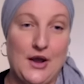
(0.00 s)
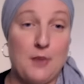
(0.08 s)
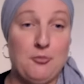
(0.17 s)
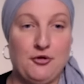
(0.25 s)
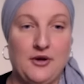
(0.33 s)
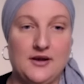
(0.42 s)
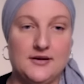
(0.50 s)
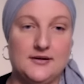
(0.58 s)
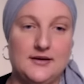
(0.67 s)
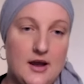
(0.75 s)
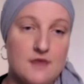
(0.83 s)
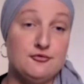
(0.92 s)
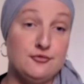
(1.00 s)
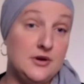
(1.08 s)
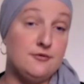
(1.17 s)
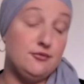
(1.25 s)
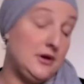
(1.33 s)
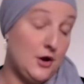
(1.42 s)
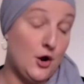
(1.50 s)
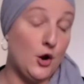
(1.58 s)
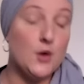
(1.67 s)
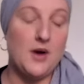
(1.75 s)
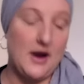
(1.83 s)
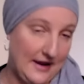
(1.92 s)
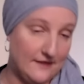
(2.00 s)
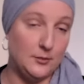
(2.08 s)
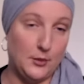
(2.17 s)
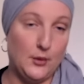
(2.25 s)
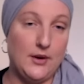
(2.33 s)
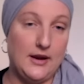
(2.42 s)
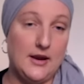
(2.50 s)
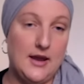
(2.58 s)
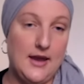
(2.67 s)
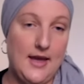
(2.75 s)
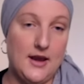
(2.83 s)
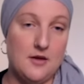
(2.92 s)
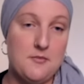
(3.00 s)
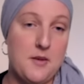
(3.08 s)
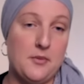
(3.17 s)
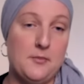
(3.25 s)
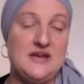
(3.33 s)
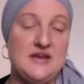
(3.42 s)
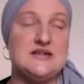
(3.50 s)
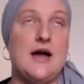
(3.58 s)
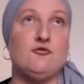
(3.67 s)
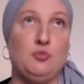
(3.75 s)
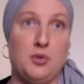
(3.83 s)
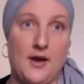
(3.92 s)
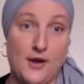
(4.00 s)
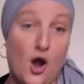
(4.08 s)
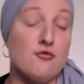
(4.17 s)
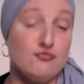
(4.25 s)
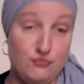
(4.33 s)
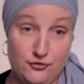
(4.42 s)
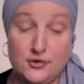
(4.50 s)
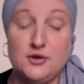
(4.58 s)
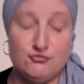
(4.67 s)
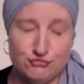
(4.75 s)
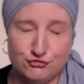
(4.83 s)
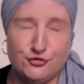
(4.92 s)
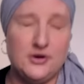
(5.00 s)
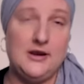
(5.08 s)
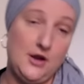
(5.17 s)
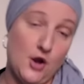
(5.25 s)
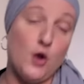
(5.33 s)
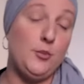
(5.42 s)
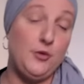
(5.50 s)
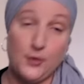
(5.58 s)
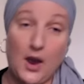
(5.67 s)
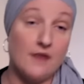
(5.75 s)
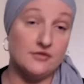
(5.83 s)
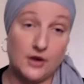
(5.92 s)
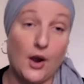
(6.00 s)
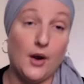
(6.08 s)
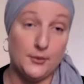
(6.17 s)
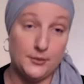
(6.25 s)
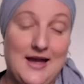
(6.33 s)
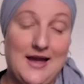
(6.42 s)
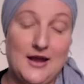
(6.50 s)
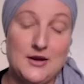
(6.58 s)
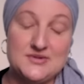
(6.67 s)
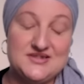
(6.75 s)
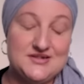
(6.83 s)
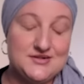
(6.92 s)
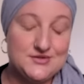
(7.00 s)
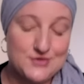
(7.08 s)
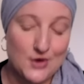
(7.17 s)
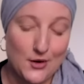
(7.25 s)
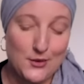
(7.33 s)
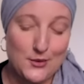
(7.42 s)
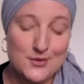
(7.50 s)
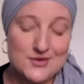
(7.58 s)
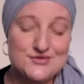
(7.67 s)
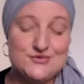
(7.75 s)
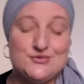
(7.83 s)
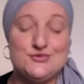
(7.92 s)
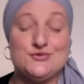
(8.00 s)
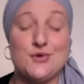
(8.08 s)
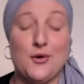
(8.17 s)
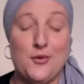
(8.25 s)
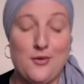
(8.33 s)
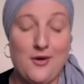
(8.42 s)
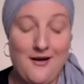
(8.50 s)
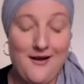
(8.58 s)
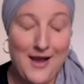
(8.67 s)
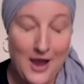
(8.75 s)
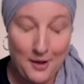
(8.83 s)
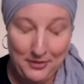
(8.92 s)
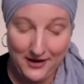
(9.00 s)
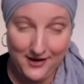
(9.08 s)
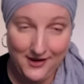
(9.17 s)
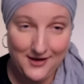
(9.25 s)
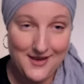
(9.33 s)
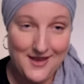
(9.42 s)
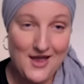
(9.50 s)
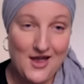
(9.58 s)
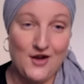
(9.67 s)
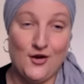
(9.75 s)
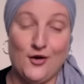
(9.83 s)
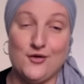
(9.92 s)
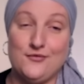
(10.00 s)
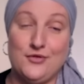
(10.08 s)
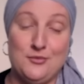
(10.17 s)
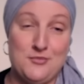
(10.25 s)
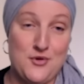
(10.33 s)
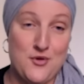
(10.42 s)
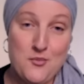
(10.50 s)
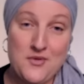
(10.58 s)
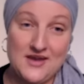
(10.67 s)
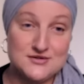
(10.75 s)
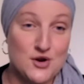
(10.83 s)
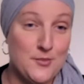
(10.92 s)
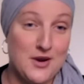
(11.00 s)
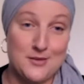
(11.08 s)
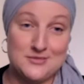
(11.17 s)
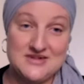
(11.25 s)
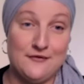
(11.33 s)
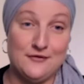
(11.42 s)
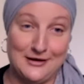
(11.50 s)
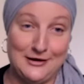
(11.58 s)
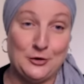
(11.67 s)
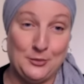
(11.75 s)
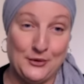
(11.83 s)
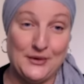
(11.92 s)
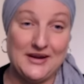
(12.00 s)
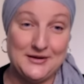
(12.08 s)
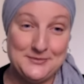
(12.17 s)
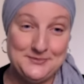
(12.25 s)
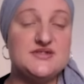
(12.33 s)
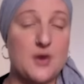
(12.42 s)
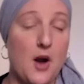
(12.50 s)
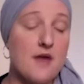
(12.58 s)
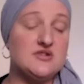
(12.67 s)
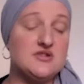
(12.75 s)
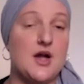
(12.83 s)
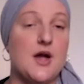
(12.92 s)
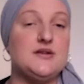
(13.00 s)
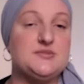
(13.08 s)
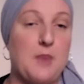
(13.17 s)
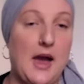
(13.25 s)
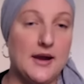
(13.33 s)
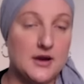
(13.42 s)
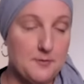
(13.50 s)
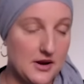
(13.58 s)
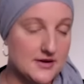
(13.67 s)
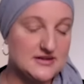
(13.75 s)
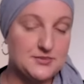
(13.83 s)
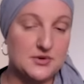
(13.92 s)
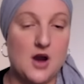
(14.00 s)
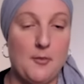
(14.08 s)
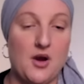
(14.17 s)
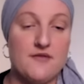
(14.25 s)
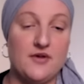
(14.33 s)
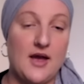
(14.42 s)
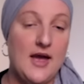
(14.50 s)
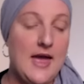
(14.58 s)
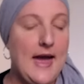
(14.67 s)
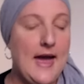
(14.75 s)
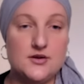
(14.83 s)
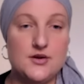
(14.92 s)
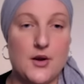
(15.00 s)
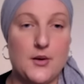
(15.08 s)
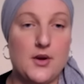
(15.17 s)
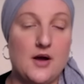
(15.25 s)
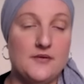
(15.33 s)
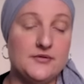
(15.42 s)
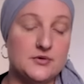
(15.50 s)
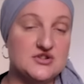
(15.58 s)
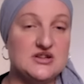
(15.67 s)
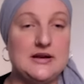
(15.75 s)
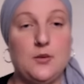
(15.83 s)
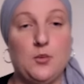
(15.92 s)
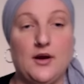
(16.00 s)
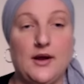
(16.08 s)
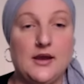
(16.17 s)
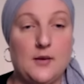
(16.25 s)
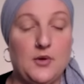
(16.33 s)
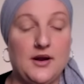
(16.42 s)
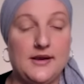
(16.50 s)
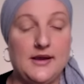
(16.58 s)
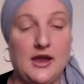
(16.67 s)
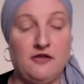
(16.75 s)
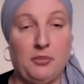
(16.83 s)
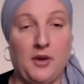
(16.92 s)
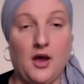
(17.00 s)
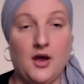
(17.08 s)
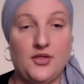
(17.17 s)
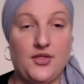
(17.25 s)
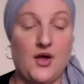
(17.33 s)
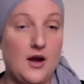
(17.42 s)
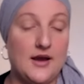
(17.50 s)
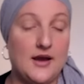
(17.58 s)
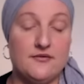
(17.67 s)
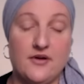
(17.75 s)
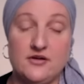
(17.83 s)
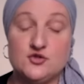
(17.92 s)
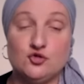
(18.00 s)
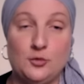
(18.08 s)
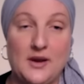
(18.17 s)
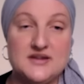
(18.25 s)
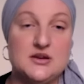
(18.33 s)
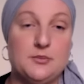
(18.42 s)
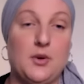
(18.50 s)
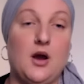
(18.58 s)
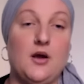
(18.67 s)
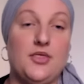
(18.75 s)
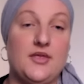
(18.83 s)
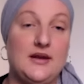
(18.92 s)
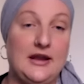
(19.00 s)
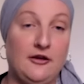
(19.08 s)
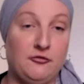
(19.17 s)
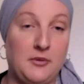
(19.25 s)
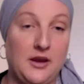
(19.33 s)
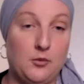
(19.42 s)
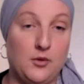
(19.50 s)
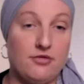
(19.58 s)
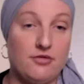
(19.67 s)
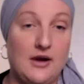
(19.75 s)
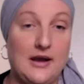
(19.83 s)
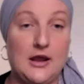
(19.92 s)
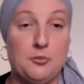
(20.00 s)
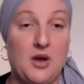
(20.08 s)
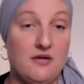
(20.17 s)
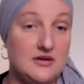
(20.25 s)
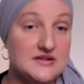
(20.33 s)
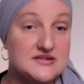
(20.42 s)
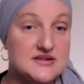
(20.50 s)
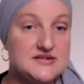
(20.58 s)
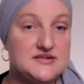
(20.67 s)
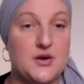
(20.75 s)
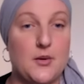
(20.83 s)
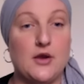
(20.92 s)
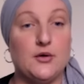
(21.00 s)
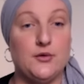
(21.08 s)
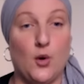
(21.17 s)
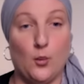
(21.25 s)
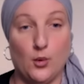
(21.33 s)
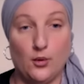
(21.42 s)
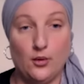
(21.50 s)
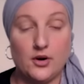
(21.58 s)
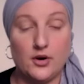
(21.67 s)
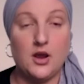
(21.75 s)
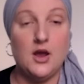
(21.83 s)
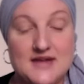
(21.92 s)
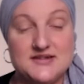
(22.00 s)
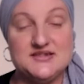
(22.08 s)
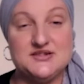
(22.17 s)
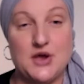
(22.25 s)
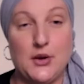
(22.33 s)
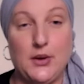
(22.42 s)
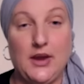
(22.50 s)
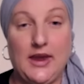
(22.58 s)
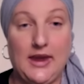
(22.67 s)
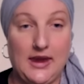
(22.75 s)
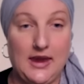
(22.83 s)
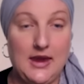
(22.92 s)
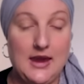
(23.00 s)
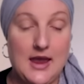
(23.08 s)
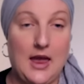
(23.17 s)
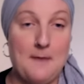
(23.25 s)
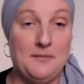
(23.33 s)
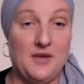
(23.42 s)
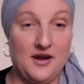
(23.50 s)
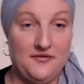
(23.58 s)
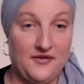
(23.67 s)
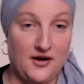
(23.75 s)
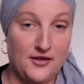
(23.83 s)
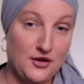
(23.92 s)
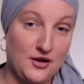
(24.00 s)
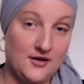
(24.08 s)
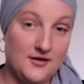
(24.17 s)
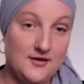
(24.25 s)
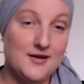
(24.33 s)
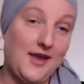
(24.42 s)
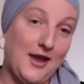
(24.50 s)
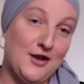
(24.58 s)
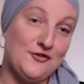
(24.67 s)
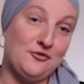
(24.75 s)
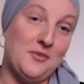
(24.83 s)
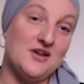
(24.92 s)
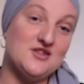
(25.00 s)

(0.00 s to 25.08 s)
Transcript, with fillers: I'm pregnant. I really, really hope I have a boy. And I remember my dad replying, I really, really hope you have a girl. And I was so, so happy and over the moon when they told me I was having a little boy. So I returned back and my husband come over. You know, unfortunately when I when I gave birth, I had a very traumatic birth that left me with right leg paralysis, so I could not walk. And so he and my father cared for my